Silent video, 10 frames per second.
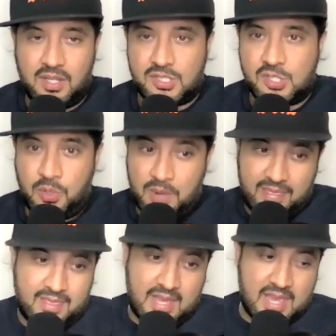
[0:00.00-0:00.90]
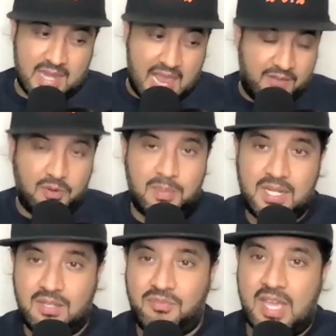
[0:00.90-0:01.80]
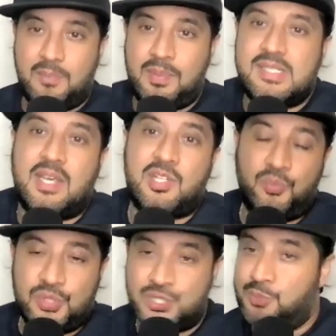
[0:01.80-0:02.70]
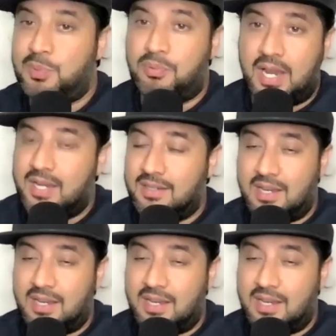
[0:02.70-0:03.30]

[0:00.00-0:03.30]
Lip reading: So we went there and everybody in the VIP section was super bright.